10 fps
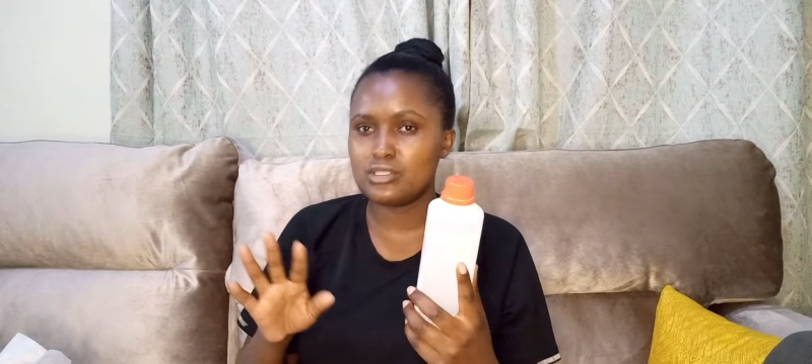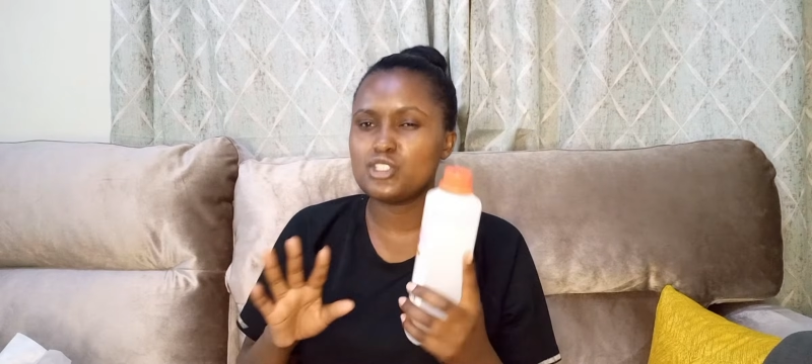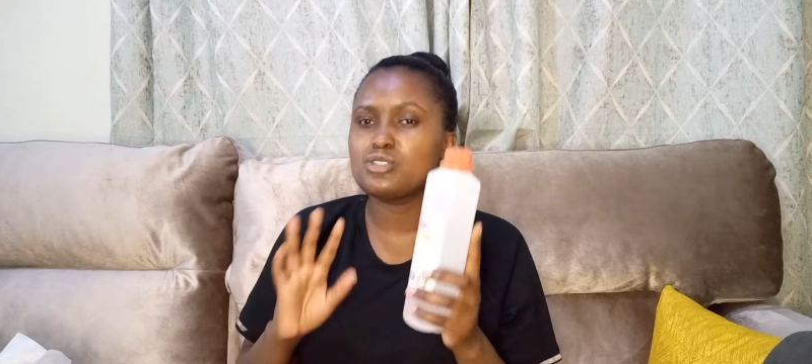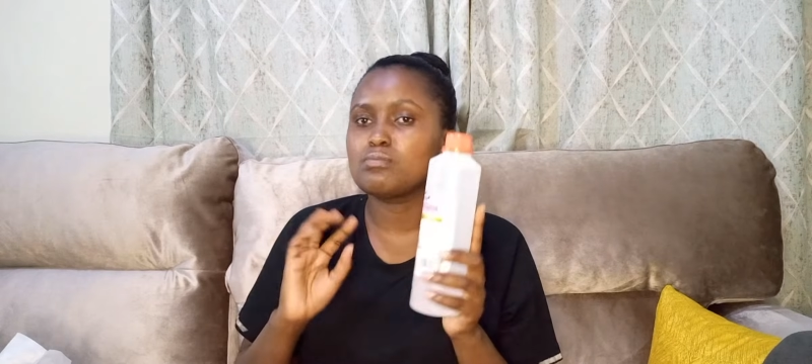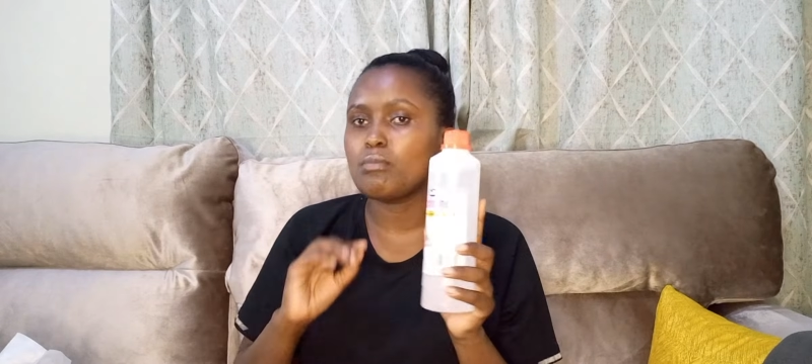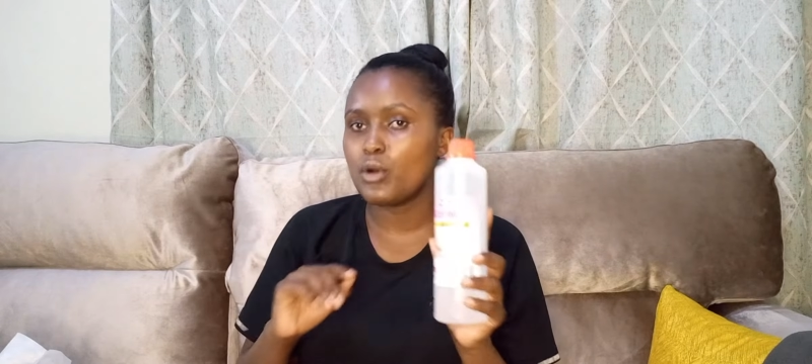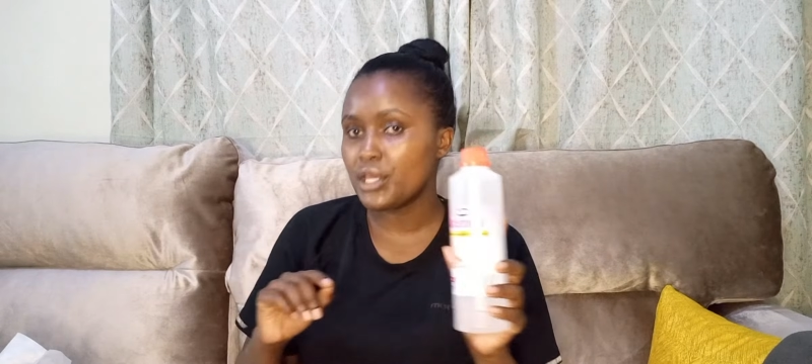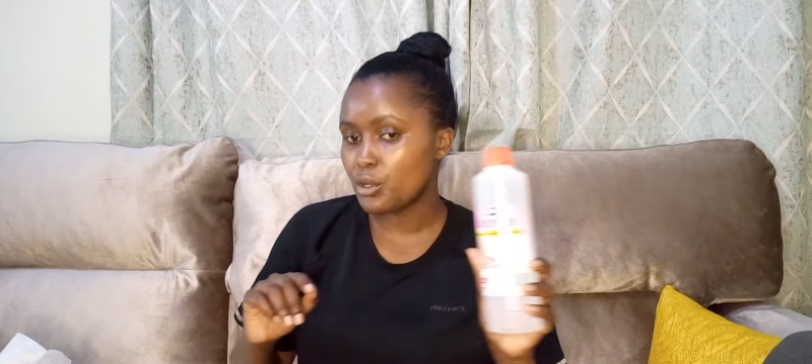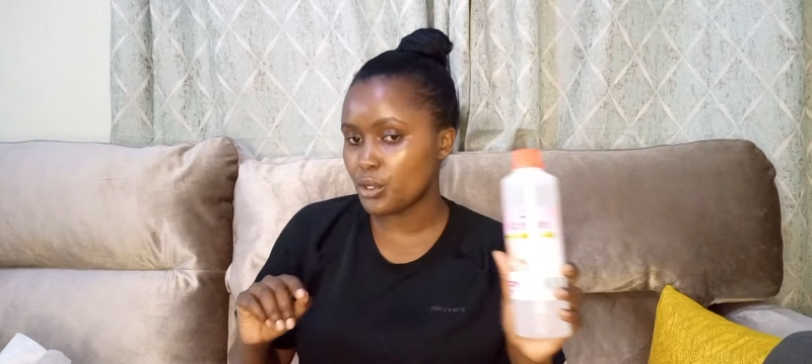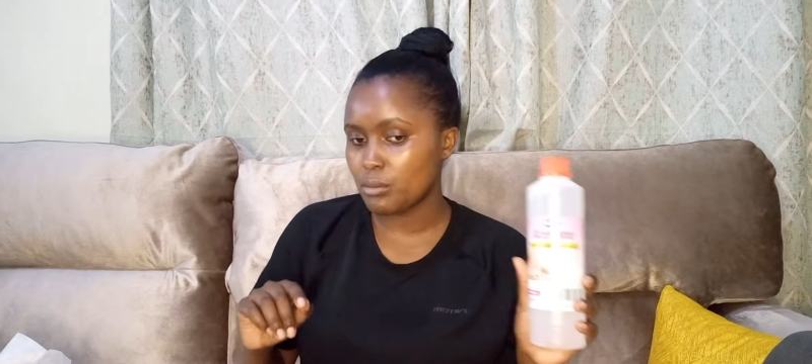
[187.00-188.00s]
which is more
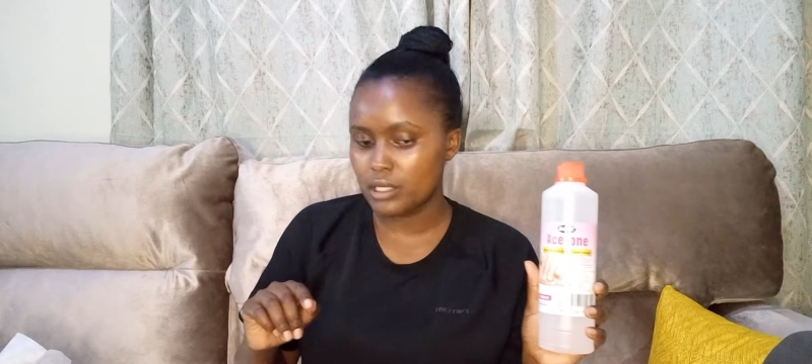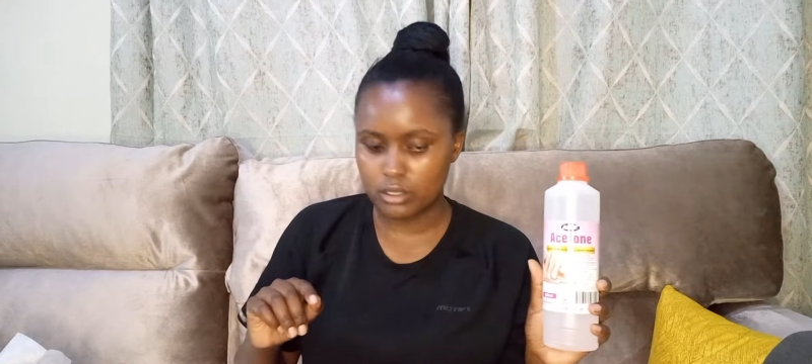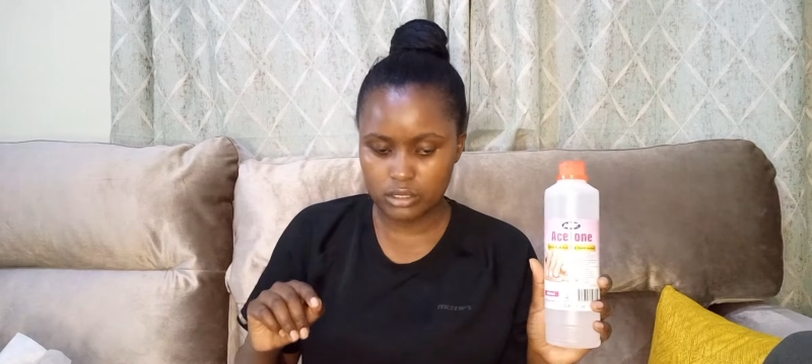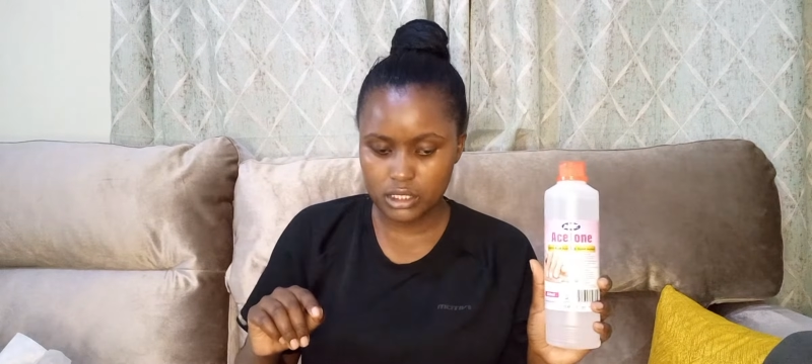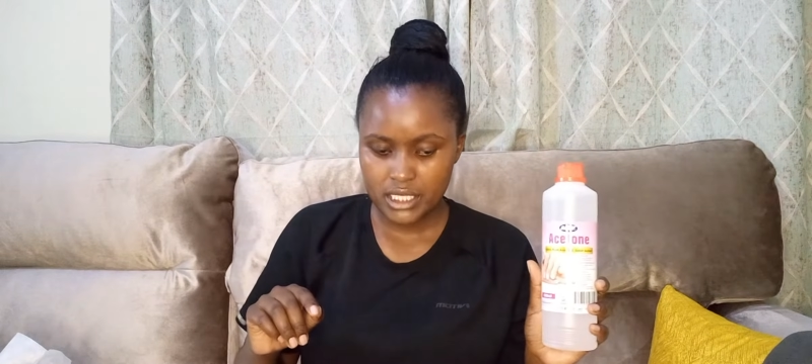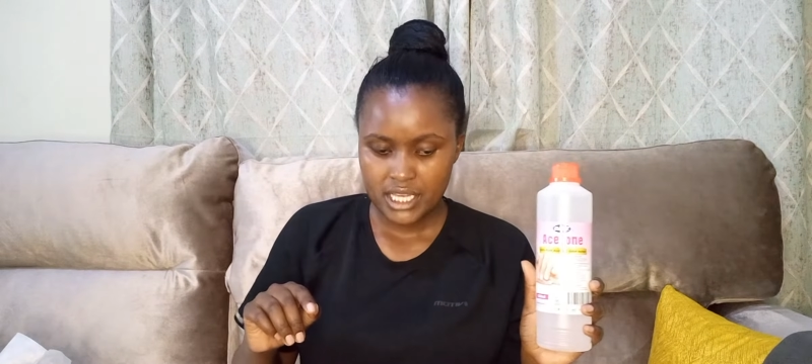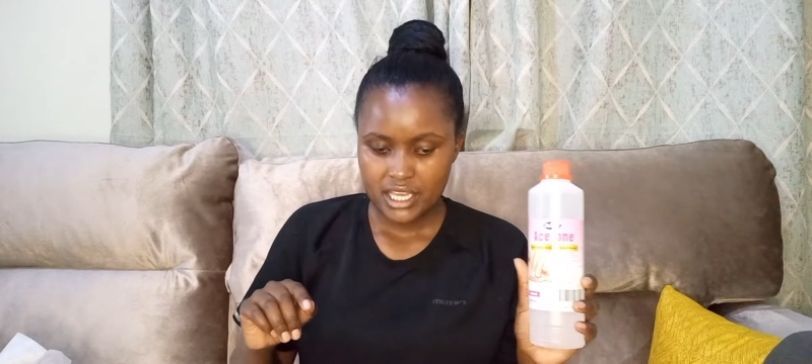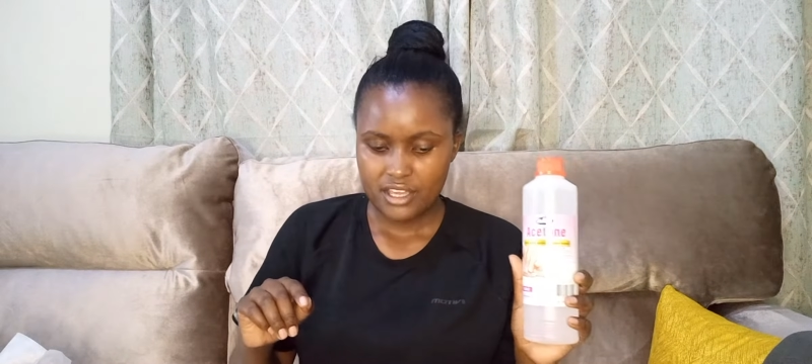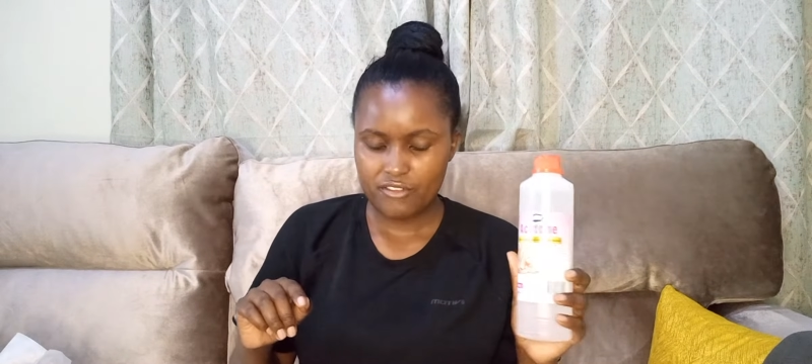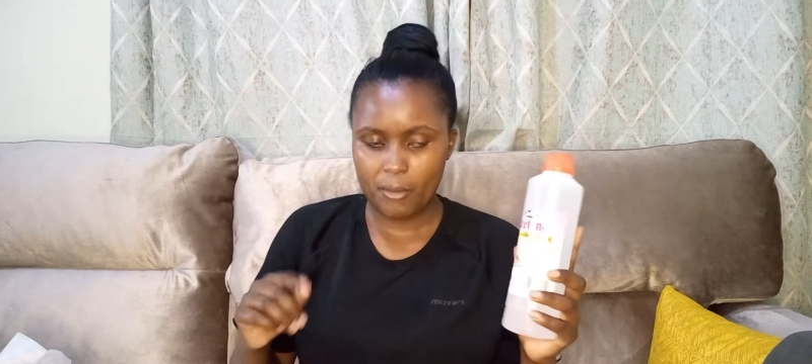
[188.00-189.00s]
economical.
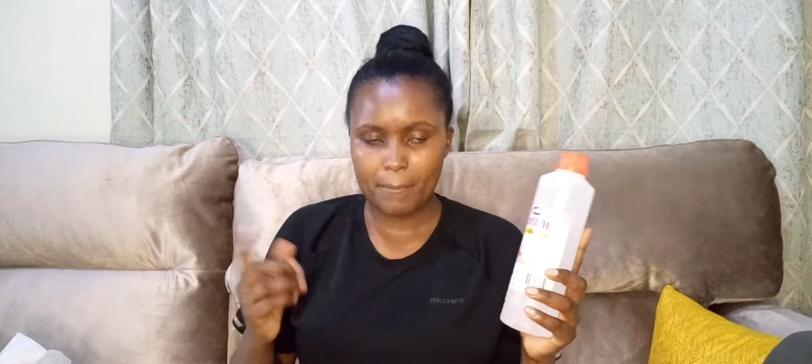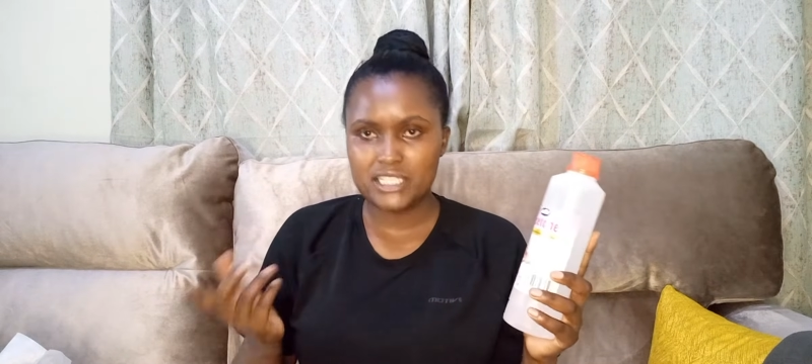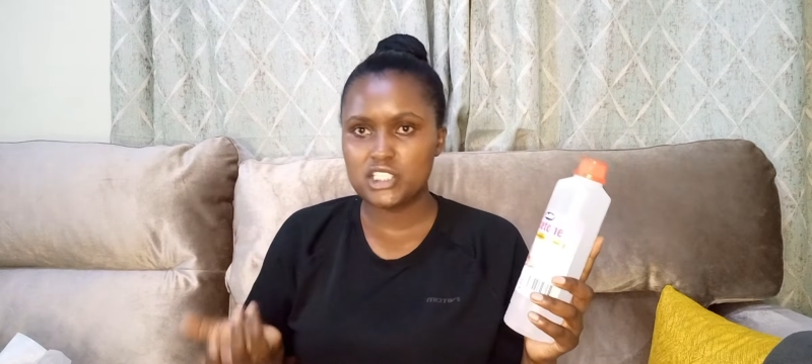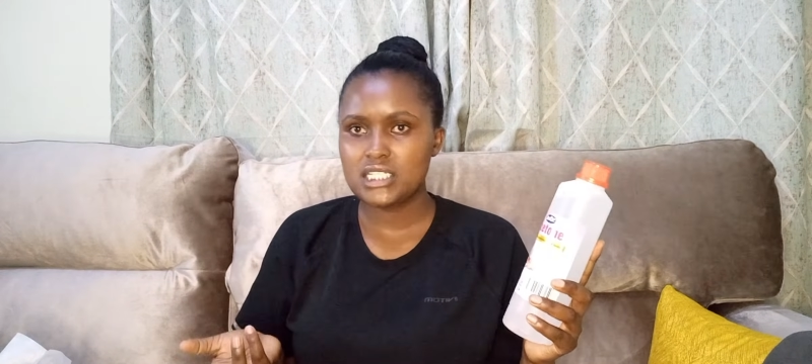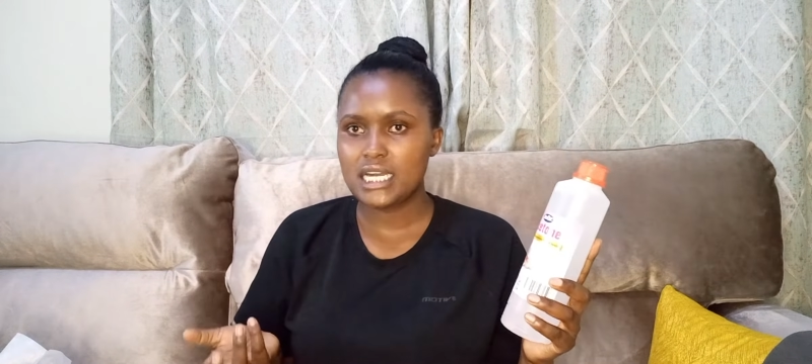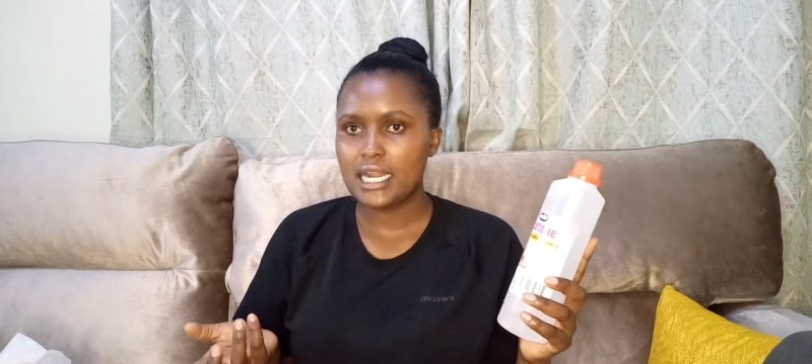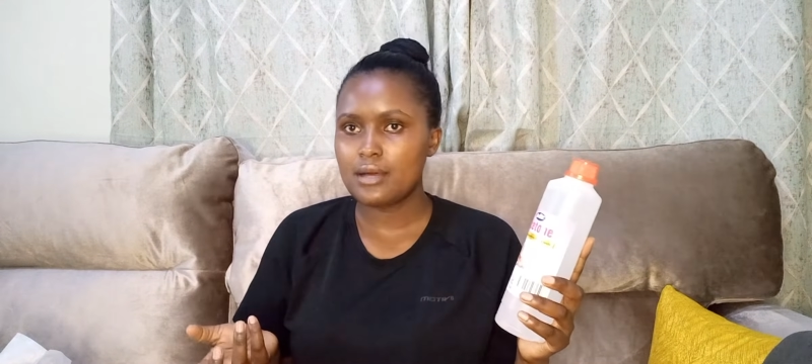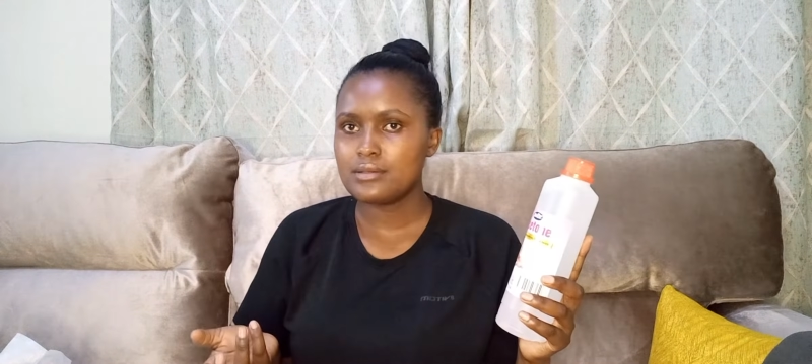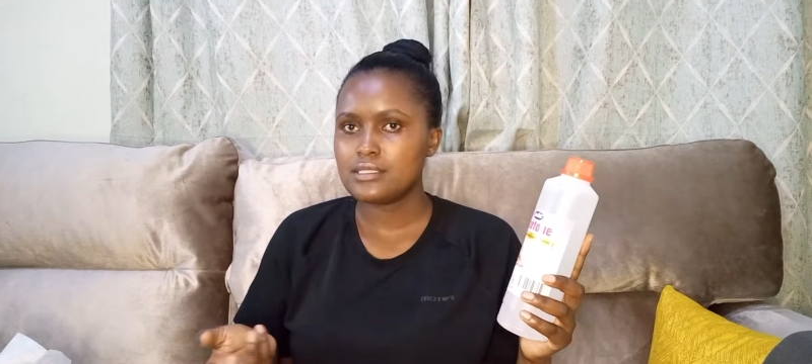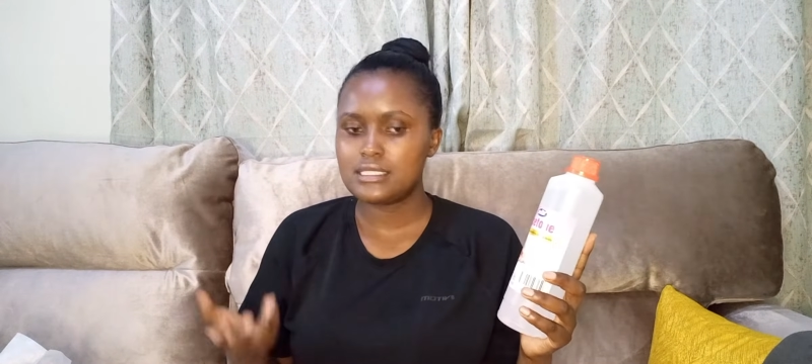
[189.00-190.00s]
If your budget allows,